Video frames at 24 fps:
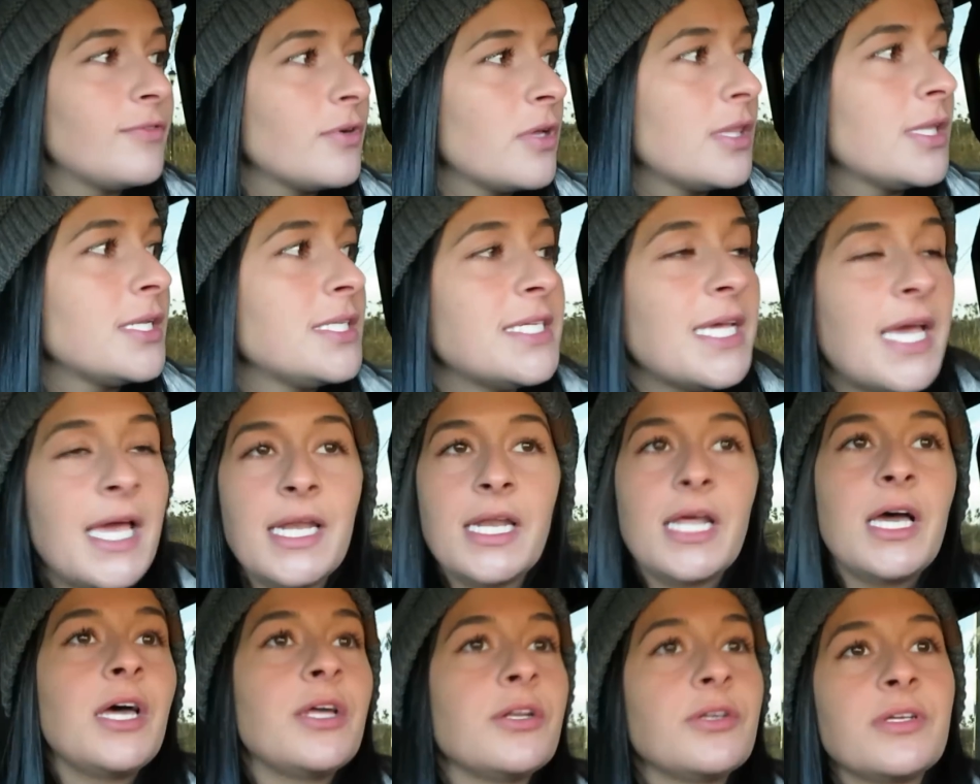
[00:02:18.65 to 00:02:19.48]
for the
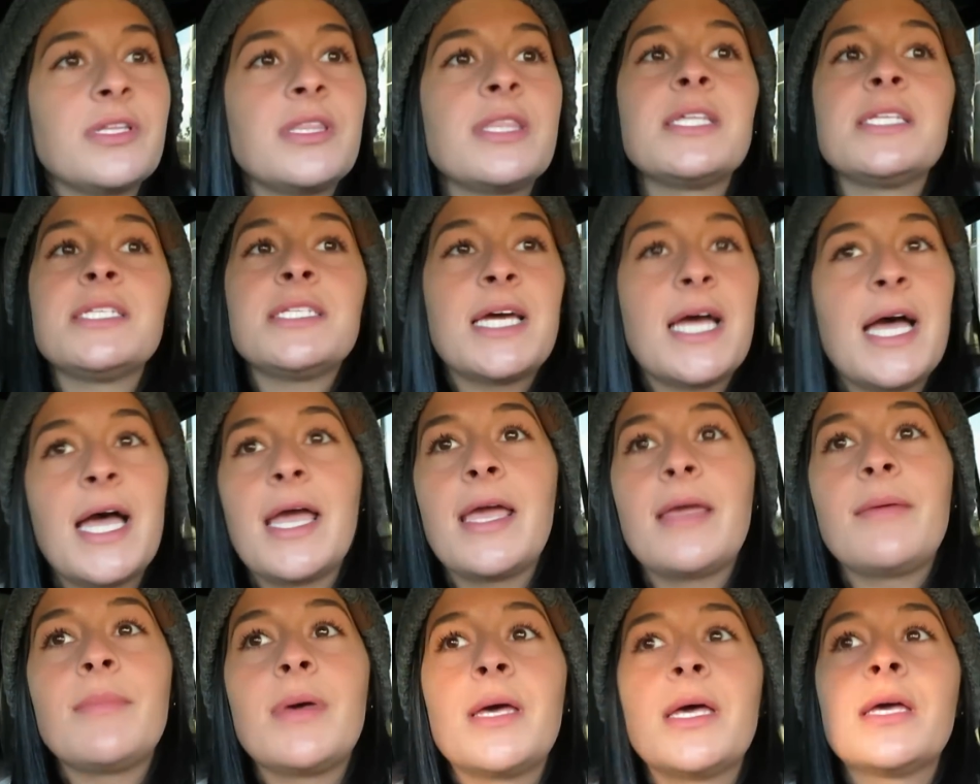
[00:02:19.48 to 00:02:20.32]
100th
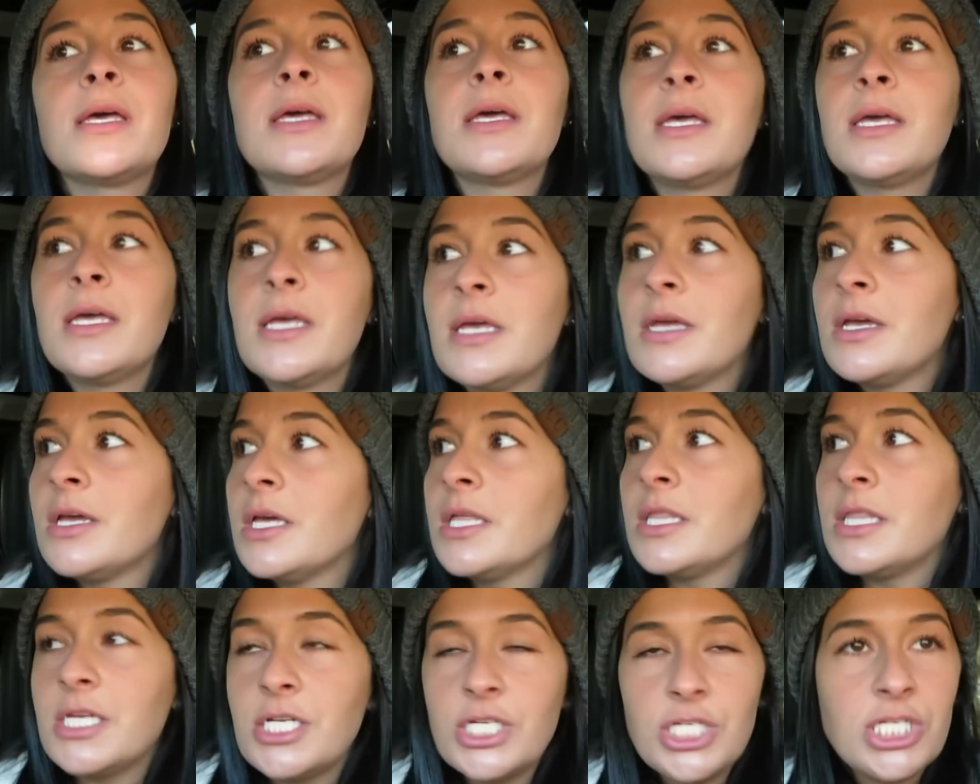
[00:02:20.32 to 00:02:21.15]
time
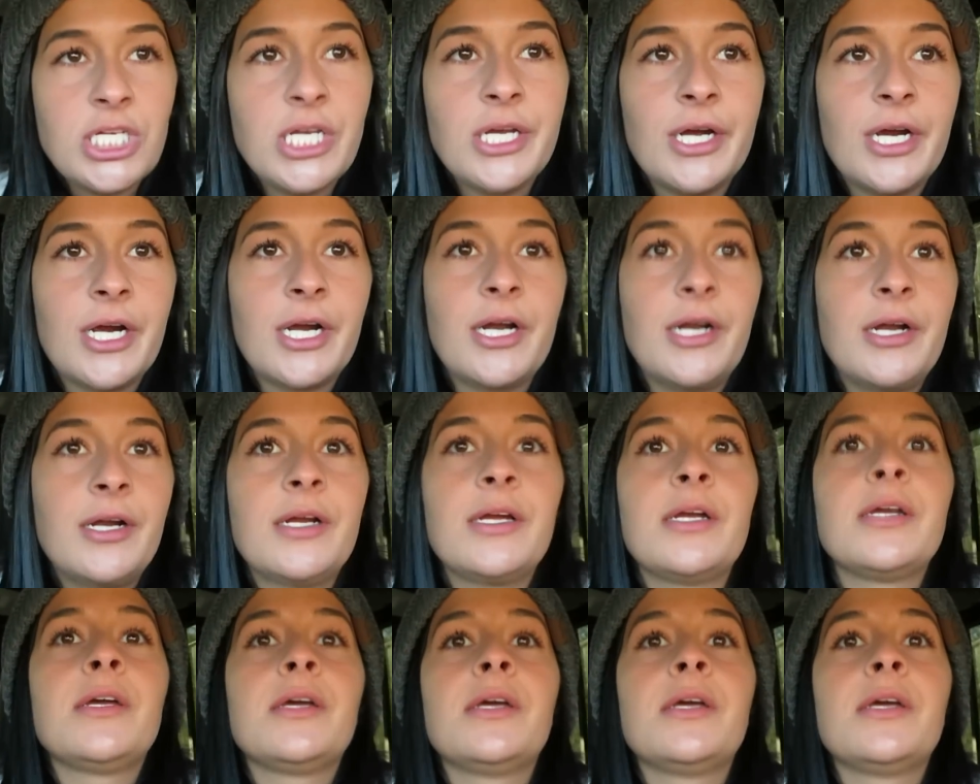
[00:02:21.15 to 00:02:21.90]
this year.